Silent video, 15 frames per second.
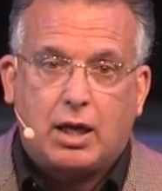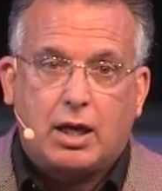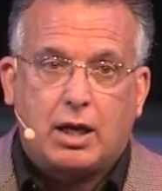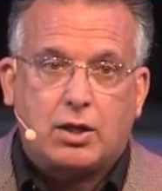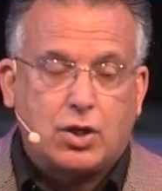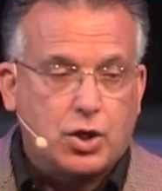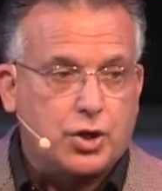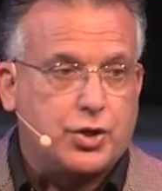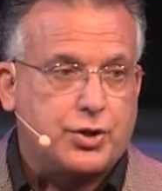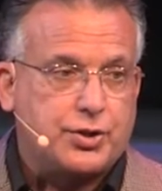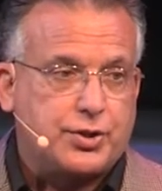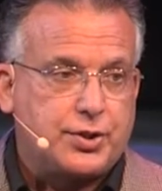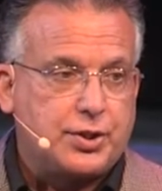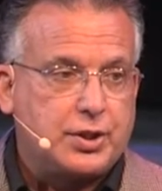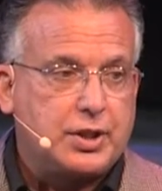
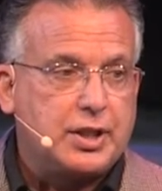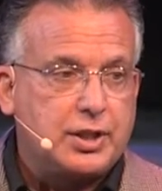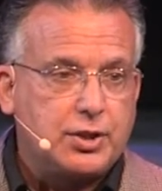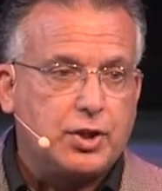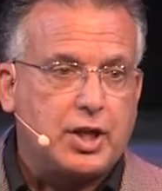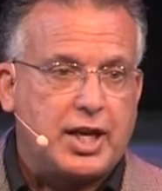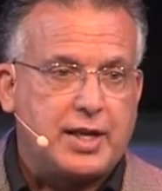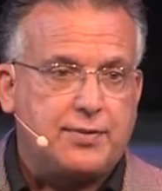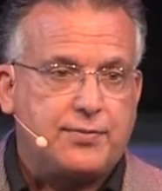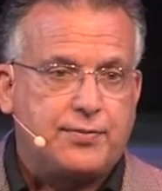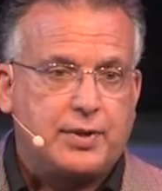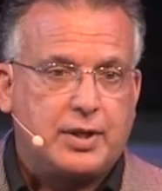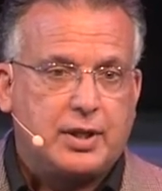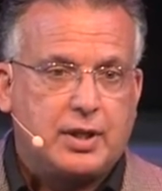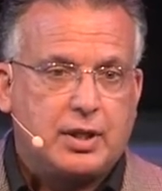occurs in your life
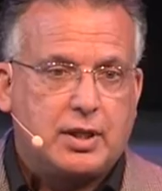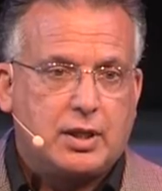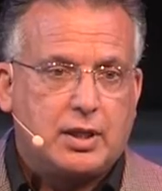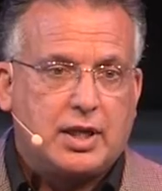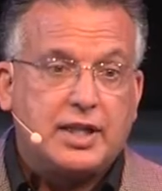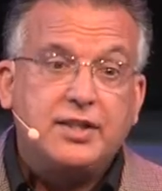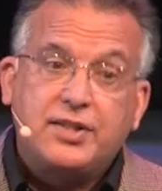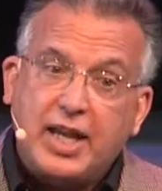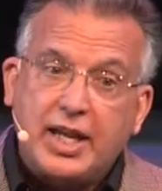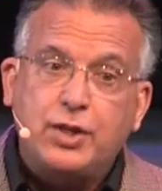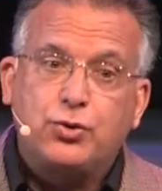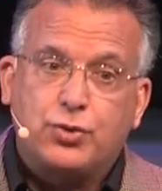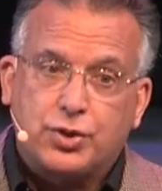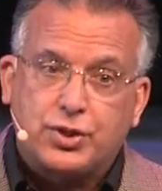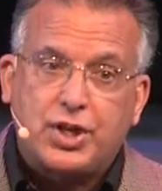and
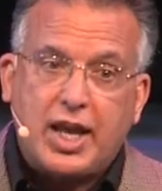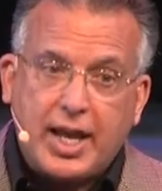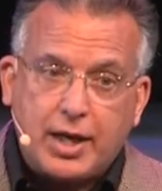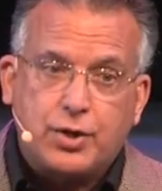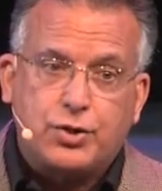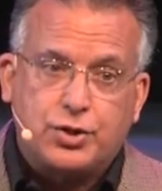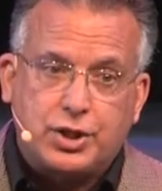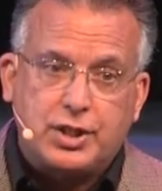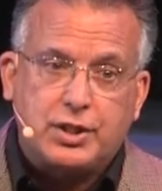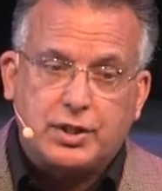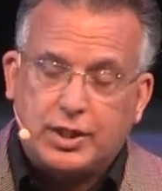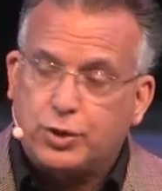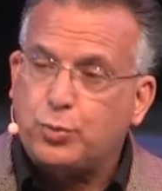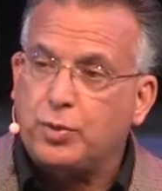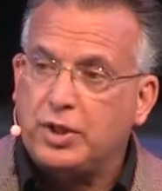dangerous energy
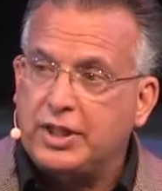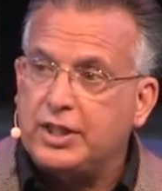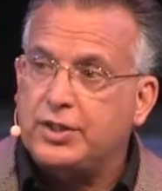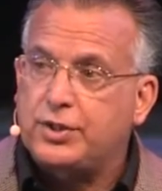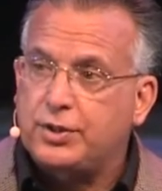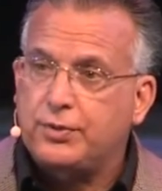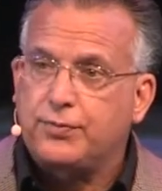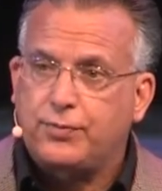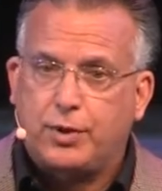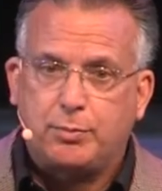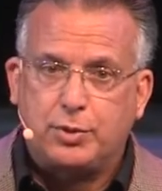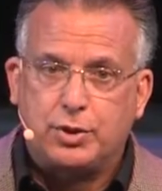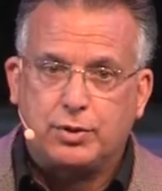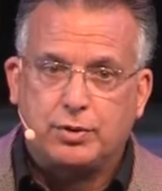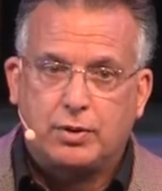that's released from
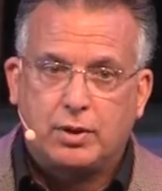you.